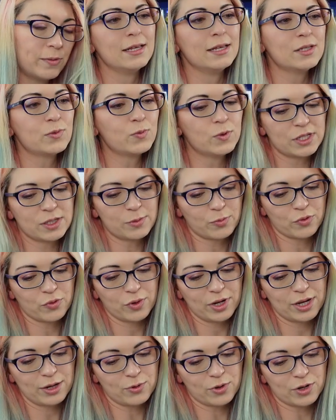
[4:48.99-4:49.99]
This was a
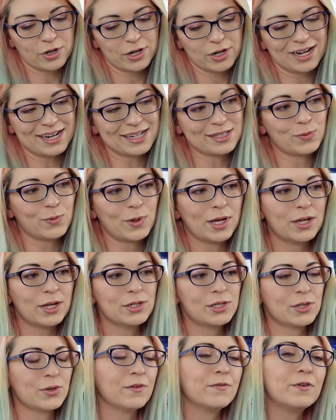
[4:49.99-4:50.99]
pre-order as
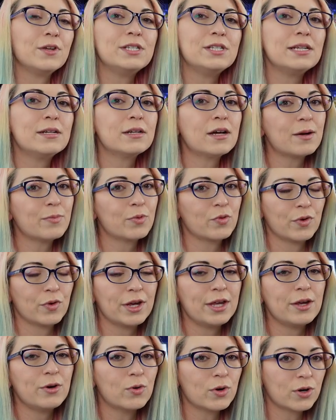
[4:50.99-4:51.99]
well, so if you did not
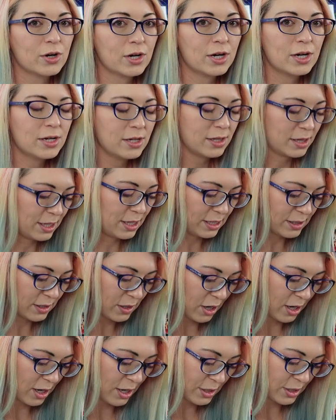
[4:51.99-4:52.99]
pre-order these
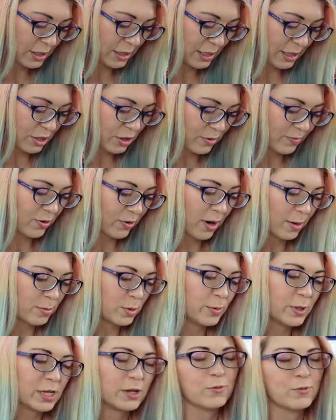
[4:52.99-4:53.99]
cards, then you
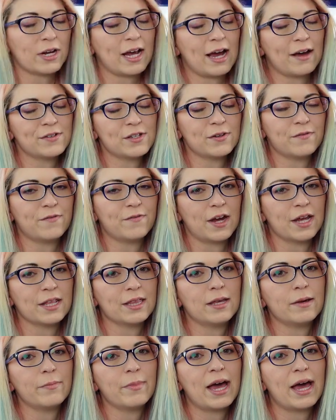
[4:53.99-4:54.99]
probably would have to find
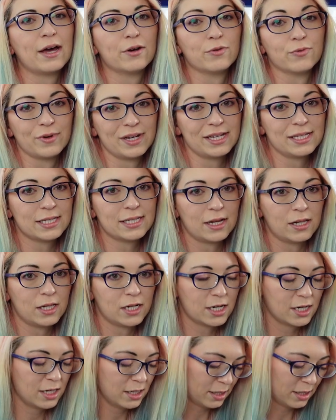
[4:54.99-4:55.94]
them at a reseller.